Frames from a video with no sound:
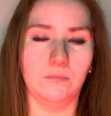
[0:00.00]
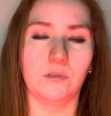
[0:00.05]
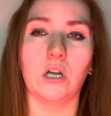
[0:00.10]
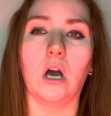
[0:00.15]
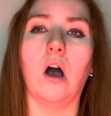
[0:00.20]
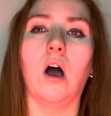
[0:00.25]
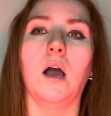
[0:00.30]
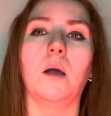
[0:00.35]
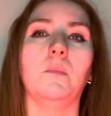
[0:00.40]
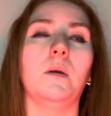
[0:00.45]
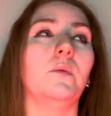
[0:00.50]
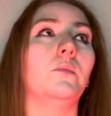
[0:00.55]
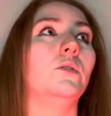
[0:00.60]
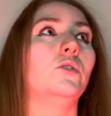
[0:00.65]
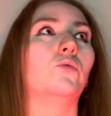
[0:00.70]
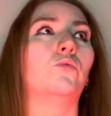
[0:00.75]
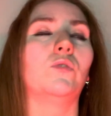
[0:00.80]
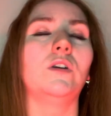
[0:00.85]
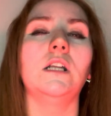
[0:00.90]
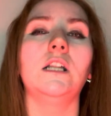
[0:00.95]
time, it
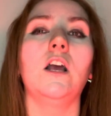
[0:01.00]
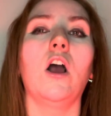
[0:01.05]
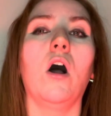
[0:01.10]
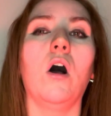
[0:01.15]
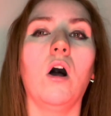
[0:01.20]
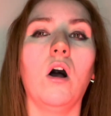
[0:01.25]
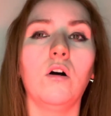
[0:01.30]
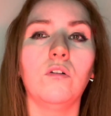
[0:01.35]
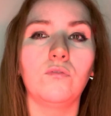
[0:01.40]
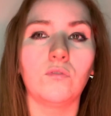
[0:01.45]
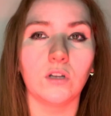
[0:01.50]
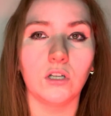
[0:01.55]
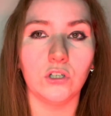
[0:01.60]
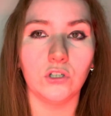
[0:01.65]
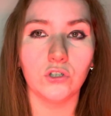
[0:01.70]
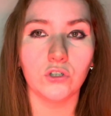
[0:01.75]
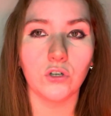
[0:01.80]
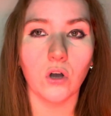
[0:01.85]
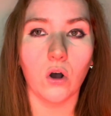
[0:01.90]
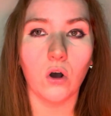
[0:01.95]
was really artfully
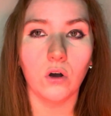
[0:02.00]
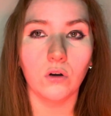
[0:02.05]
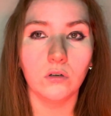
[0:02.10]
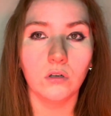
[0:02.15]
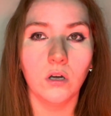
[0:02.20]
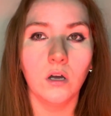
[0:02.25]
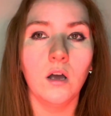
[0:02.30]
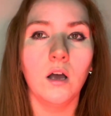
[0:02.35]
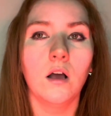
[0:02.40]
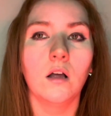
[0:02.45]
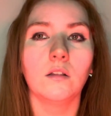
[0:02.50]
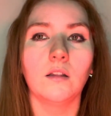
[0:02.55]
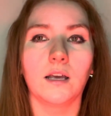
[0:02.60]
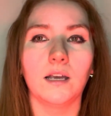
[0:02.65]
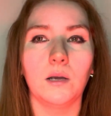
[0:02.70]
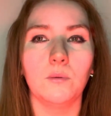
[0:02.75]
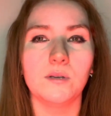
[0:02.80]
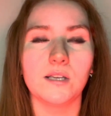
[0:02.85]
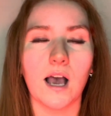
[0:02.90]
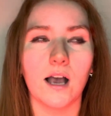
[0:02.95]
shot. Like,
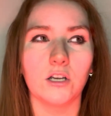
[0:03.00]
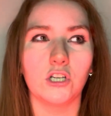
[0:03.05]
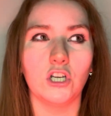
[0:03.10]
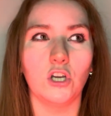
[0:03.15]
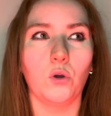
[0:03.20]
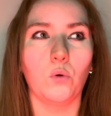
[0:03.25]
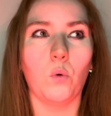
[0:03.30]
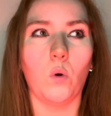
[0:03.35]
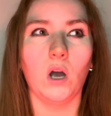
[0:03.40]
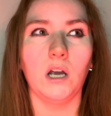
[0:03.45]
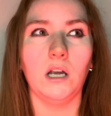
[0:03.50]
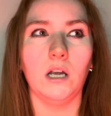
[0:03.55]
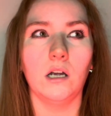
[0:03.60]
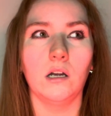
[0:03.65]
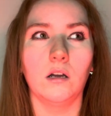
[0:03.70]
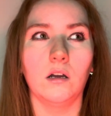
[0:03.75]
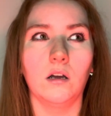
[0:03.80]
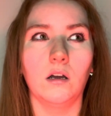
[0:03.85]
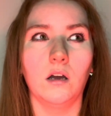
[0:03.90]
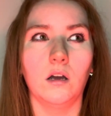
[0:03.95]
it was actually quite
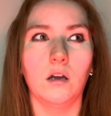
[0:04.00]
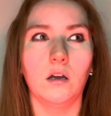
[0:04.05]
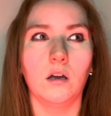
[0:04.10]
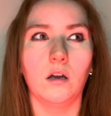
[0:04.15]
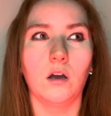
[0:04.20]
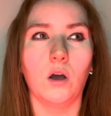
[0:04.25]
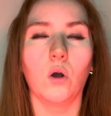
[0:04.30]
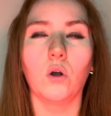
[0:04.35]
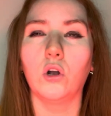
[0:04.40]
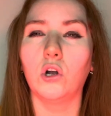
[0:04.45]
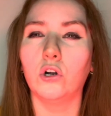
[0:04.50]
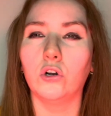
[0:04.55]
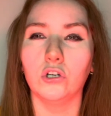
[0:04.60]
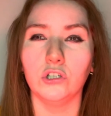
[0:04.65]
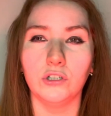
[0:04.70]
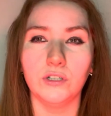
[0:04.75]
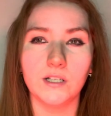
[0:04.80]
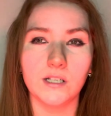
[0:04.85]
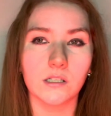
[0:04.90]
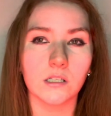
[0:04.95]
a
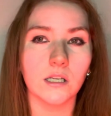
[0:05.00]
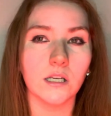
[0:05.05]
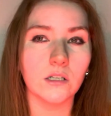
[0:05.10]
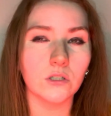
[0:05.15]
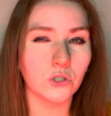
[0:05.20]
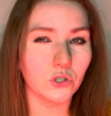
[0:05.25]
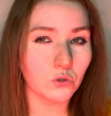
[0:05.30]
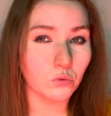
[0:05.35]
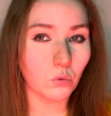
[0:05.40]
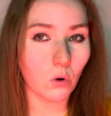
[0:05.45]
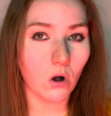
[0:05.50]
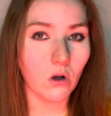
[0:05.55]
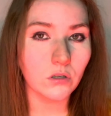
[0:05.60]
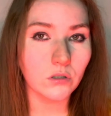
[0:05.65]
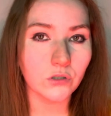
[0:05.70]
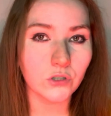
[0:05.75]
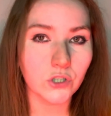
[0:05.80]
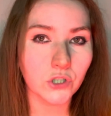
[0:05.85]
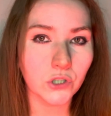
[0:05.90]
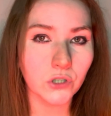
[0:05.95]
good scene to
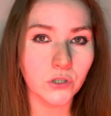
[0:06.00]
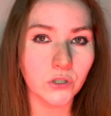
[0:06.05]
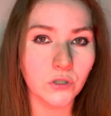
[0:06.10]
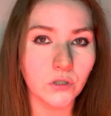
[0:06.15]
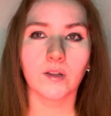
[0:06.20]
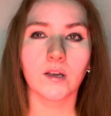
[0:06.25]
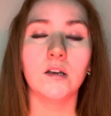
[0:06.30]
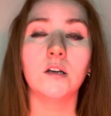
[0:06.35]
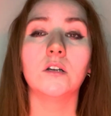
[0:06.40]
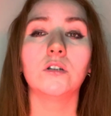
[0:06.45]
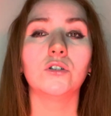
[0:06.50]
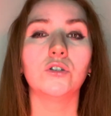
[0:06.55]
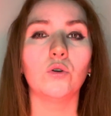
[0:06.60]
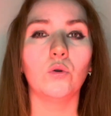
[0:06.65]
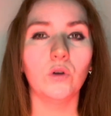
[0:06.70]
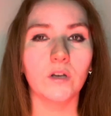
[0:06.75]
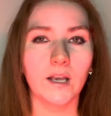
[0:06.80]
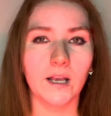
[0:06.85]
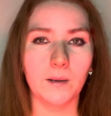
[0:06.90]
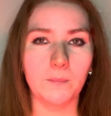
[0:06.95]
watch.
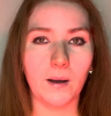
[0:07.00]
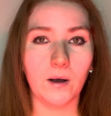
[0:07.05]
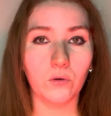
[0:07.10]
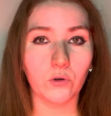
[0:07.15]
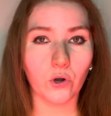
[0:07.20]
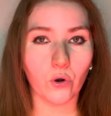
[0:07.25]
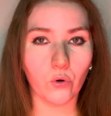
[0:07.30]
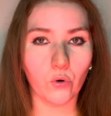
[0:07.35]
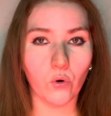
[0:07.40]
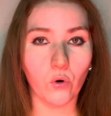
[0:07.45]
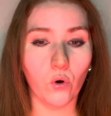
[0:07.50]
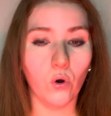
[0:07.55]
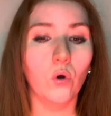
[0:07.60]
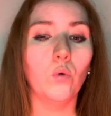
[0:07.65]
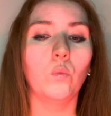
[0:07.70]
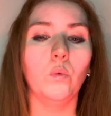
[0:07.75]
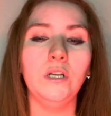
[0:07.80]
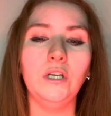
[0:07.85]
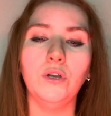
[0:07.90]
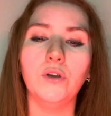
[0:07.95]
Talking about gore,
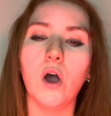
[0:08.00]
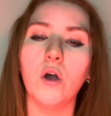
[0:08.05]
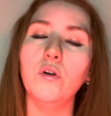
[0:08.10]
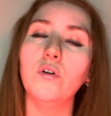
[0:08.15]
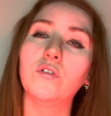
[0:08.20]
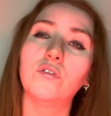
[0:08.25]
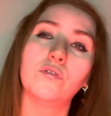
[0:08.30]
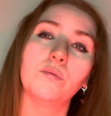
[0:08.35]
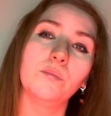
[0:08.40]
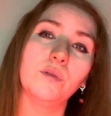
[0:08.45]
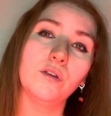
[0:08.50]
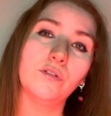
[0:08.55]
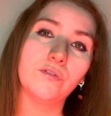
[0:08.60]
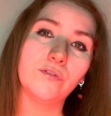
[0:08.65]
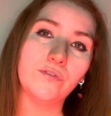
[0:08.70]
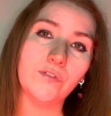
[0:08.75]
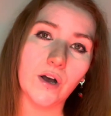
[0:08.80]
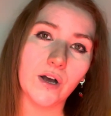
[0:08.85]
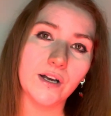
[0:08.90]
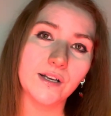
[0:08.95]
we know from the
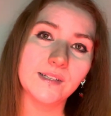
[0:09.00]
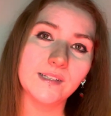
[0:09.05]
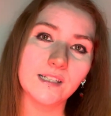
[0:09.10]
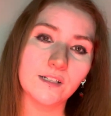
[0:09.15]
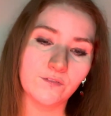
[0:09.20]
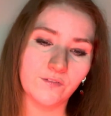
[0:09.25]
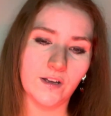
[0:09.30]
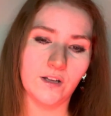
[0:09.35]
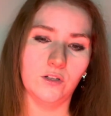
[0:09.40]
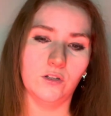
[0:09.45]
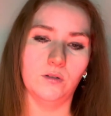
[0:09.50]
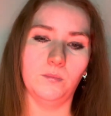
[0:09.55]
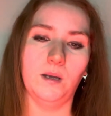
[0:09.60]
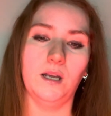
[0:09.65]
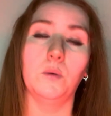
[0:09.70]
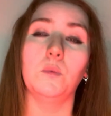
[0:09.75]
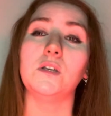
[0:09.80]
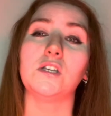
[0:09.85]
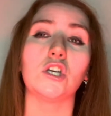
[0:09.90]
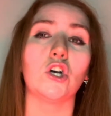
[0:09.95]
first film
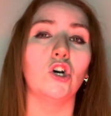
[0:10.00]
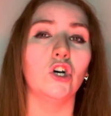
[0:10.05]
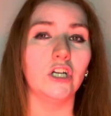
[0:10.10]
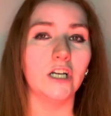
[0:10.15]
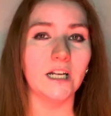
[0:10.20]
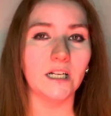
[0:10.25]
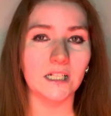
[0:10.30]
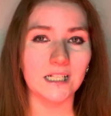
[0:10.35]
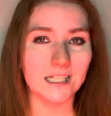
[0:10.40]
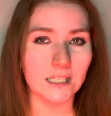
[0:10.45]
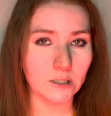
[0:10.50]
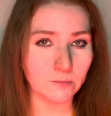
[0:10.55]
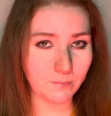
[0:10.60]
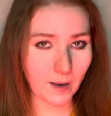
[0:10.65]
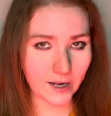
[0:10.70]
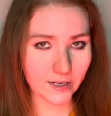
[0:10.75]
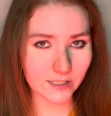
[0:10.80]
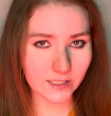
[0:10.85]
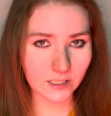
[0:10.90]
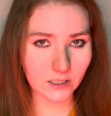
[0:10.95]
it was
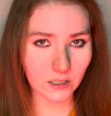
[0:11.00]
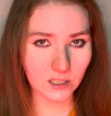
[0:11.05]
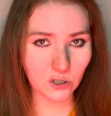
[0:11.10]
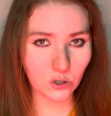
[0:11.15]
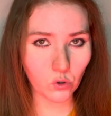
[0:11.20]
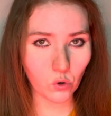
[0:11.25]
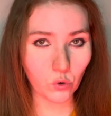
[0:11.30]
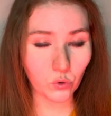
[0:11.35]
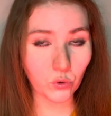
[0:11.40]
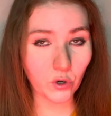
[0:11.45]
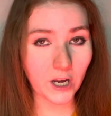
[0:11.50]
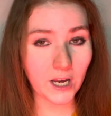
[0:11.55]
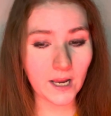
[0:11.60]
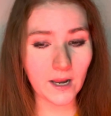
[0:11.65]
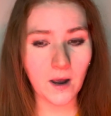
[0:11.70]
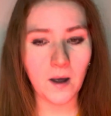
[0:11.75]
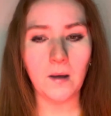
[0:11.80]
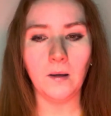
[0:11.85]
unexpectedly gory,